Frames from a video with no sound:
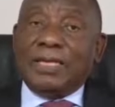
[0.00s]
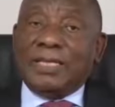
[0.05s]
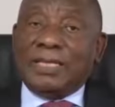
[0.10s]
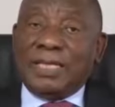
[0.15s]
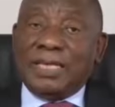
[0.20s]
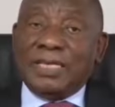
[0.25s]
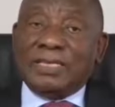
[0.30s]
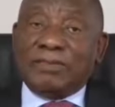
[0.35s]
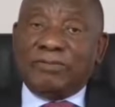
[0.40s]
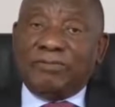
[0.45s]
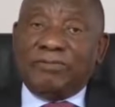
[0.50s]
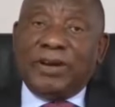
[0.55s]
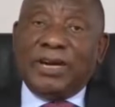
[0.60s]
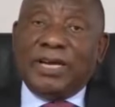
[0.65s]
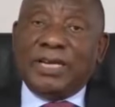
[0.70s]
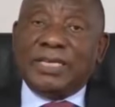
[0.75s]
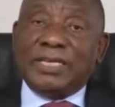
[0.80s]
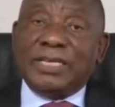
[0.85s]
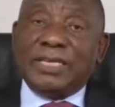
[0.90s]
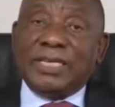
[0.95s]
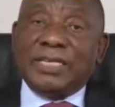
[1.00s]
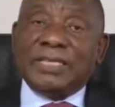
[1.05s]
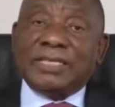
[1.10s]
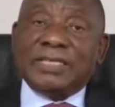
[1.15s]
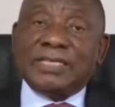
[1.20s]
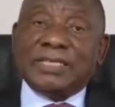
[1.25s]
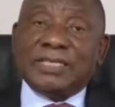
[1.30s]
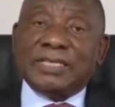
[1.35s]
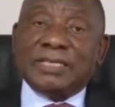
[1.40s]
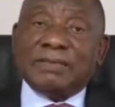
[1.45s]
This fund
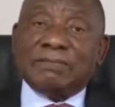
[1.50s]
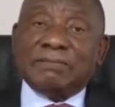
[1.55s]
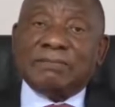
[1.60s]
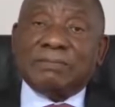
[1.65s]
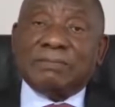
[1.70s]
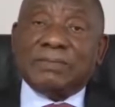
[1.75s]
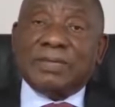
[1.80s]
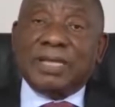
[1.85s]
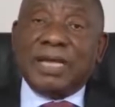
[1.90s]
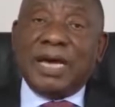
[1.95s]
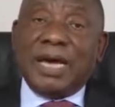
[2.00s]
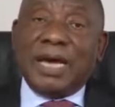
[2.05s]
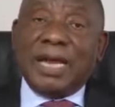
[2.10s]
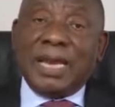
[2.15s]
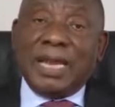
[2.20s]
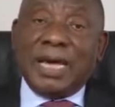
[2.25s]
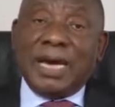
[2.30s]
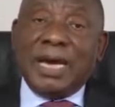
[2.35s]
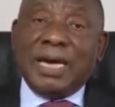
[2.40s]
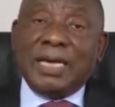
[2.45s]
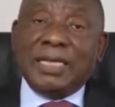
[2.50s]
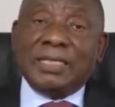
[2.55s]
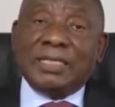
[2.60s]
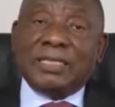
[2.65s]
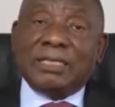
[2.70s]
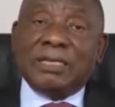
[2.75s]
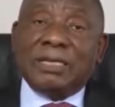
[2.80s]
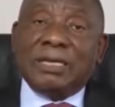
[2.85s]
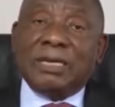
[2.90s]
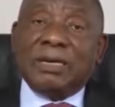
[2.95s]
is
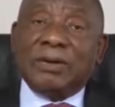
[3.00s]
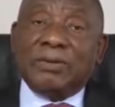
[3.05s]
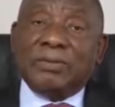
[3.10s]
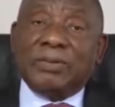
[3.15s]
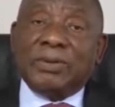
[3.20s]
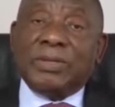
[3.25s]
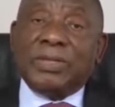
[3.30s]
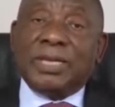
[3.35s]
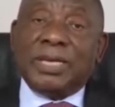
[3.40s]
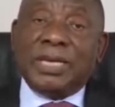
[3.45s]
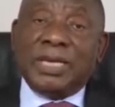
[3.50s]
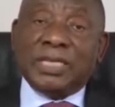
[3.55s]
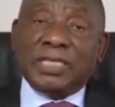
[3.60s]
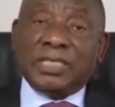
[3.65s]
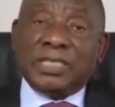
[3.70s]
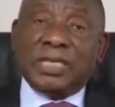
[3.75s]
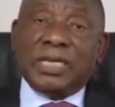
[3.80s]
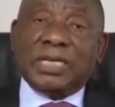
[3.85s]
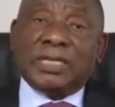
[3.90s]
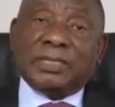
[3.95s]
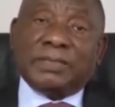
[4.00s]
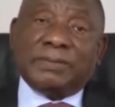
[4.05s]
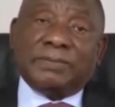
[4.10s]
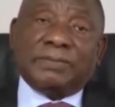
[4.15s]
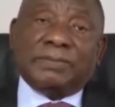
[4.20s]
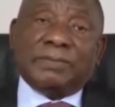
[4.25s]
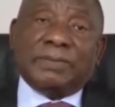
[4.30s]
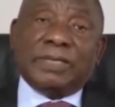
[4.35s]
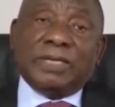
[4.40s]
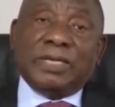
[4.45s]
aligned with the National
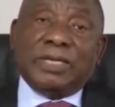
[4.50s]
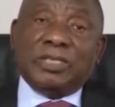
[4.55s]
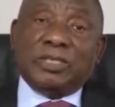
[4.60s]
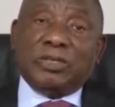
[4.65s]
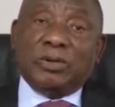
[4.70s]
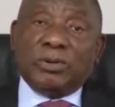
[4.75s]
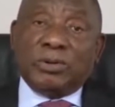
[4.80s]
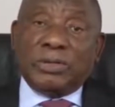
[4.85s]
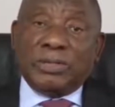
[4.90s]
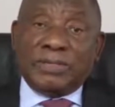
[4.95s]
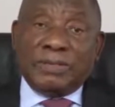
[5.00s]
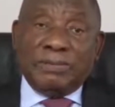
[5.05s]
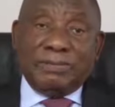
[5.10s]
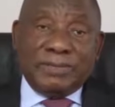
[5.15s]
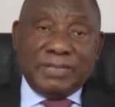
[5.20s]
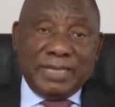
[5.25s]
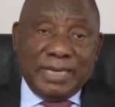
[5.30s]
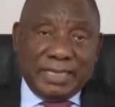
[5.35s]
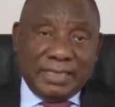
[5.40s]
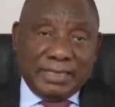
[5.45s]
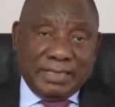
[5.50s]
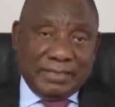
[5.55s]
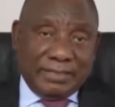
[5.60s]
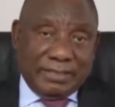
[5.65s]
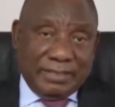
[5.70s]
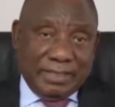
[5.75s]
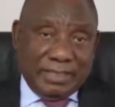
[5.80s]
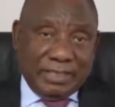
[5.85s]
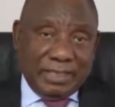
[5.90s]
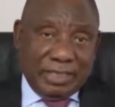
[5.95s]
Tourism Sector
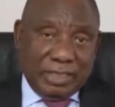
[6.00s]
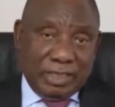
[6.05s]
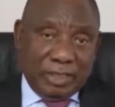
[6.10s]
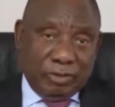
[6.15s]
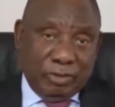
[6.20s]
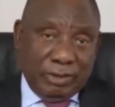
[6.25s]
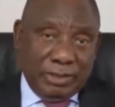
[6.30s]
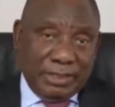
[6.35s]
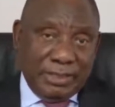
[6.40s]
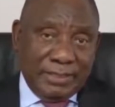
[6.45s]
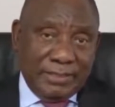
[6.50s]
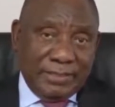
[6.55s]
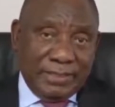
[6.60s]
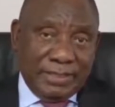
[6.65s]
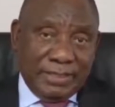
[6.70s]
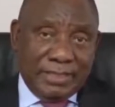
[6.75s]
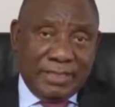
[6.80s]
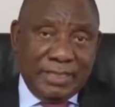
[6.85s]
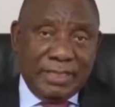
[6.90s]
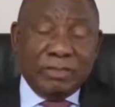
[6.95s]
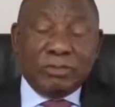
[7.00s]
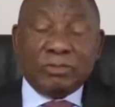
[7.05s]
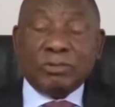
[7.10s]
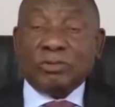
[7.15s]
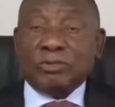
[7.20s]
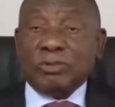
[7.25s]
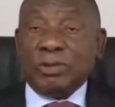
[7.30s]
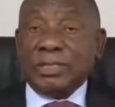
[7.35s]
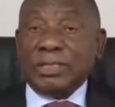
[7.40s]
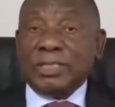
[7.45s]
Strategy 2016 to
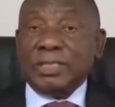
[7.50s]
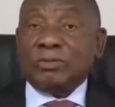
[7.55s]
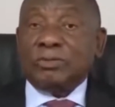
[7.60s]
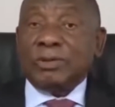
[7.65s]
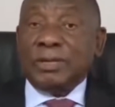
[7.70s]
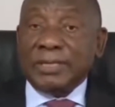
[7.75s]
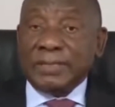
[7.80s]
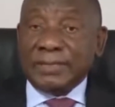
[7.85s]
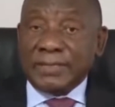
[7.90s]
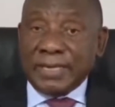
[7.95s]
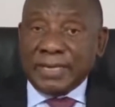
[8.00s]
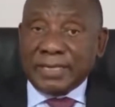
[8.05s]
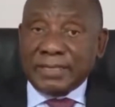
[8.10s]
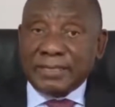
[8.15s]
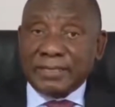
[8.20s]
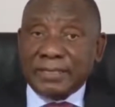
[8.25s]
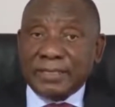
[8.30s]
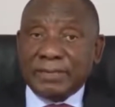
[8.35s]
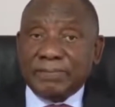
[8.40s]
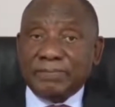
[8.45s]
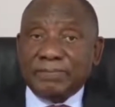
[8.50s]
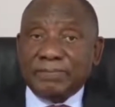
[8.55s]
2026,